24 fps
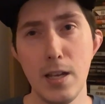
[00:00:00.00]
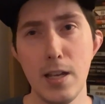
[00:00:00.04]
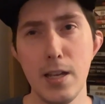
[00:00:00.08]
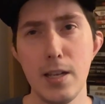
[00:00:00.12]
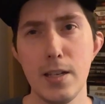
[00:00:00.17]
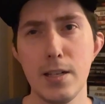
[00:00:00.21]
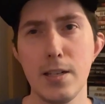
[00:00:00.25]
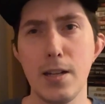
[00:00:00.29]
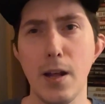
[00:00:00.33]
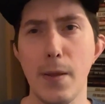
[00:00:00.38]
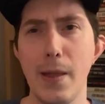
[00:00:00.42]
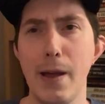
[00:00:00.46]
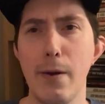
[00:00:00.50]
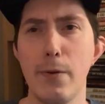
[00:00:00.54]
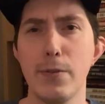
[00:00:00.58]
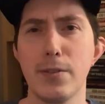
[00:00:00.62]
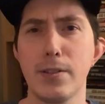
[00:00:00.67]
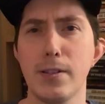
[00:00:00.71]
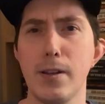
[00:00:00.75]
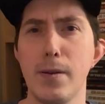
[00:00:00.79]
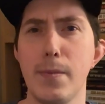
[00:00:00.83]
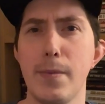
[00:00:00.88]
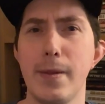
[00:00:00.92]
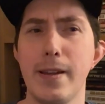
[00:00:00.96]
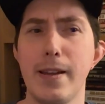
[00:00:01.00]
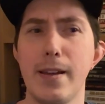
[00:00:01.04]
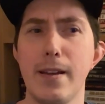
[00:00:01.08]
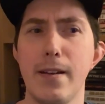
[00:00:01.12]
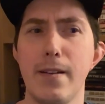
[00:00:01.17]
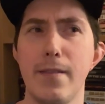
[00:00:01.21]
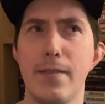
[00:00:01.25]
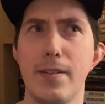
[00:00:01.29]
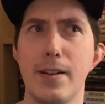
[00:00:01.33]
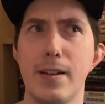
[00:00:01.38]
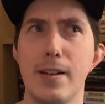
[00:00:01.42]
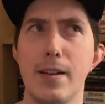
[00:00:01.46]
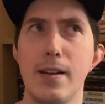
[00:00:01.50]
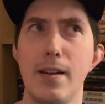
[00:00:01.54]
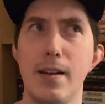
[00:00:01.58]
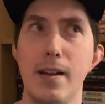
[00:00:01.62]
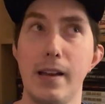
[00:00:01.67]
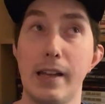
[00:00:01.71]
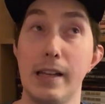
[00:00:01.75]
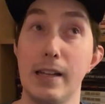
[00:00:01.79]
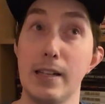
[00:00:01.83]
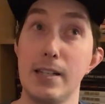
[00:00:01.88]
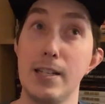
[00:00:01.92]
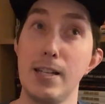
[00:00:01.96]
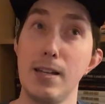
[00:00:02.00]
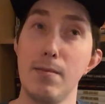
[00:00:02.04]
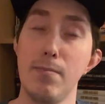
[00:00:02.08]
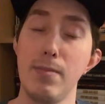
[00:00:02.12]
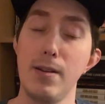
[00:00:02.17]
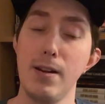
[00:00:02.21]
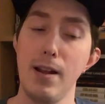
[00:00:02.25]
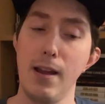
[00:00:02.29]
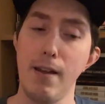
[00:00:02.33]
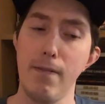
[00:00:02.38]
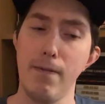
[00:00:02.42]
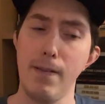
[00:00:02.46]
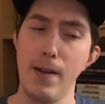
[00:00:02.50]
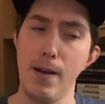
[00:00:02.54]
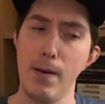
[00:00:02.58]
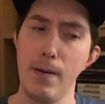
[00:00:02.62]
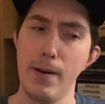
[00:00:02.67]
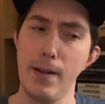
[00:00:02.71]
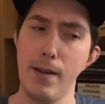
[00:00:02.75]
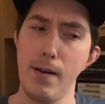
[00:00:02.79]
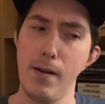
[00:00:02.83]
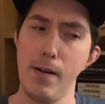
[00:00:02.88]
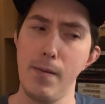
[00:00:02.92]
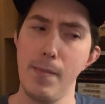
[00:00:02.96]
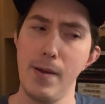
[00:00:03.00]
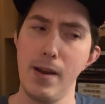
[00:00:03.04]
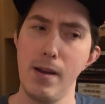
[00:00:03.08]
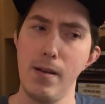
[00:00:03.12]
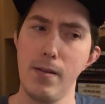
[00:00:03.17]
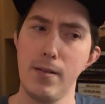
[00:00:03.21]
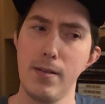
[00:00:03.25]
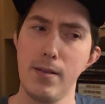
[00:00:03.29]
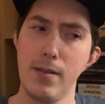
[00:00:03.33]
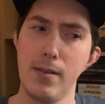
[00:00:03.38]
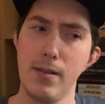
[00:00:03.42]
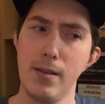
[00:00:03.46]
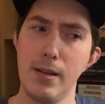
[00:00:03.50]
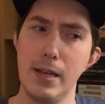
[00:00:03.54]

still, that was something of a, like, a tidbit I found out about,